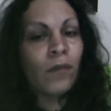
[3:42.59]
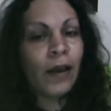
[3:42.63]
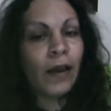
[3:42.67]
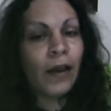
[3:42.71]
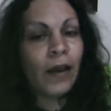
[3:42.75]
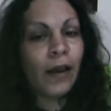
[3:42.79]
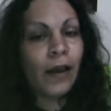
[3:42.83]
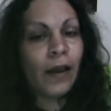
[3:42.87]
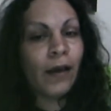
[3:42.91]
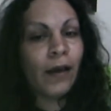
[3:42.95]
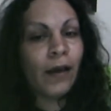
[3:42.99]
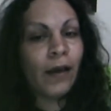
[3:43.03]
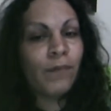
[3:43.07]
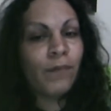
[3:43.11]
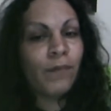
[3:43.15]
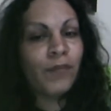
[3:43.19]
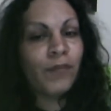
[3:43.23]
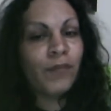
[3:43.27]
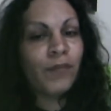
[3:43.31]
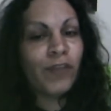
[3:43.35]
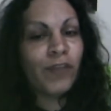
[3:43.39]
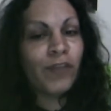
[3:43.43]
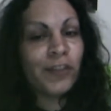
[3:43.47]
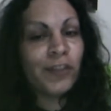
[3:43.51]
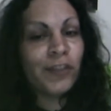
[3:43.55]

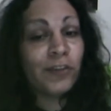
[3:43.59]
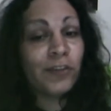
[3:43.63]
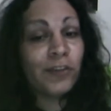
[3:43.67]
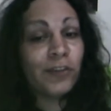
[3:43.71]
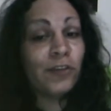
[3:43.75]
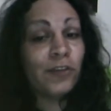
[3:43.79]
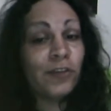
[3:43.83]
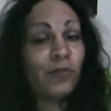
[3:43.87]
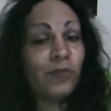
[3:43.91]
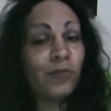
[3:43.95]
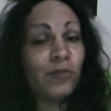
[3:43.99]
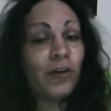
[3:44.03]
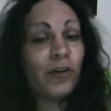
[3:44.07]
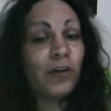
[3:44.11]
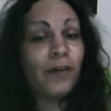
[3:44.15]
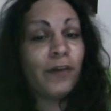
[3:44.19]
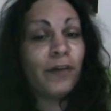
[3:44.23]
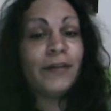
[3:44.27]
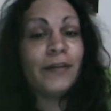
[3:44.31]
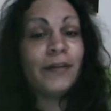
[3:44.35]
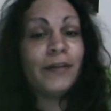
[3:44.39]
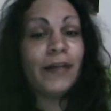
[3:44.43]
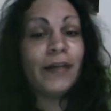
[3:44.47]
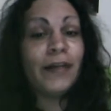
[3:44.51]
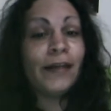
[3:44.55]
The visitors would
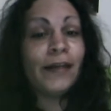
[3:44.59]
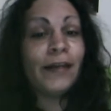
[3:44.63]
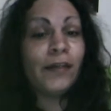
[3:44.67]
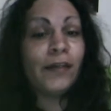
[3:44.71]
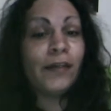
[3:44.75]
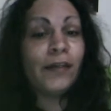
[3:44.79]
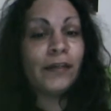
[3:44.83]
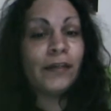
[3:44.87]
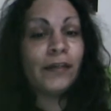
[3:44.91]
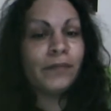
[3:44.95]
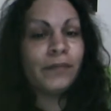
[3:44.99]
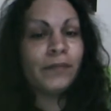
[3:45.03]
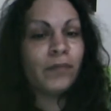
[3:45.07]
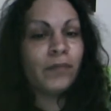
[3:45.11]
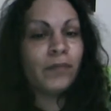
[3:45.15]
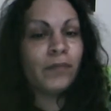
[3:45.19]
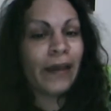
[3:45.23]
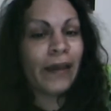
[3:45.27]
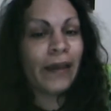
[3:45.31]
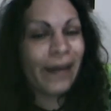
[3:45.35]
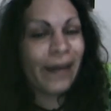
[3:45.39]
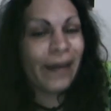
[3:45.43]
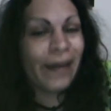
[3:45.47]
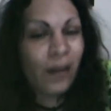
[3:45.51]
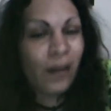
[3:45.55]
only
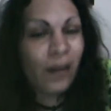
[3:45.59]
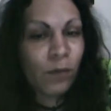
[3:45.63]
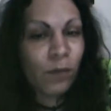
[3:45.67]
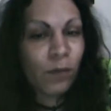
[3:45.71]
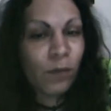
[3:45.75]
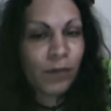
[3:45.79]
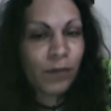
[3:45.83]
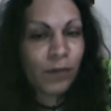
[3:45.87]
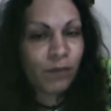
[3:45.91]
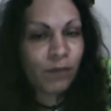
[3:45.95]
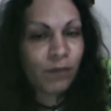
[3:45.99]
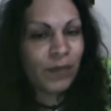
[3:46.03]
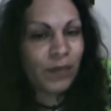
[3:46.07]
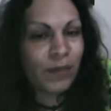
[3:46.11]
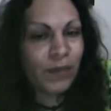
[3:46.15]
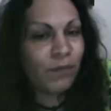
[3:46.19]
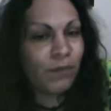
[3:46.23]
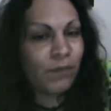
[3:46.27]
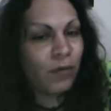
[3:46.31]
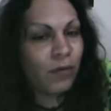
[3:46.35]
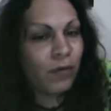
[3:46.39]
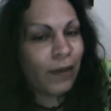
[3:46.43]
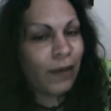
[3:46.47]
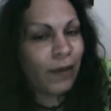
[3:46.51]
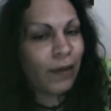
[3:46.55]
help if
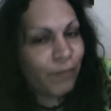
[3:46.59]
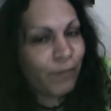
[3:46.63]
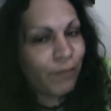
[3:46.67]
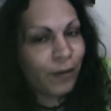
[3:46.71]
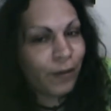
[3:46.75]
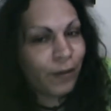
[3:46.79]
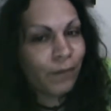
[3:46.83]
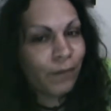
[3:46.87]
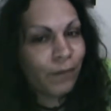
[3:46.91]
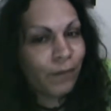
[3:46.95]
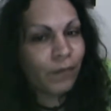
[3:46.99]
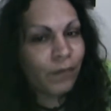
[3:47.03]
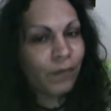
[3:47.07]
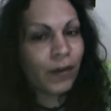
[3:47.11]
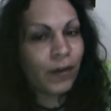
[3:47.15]
people love them,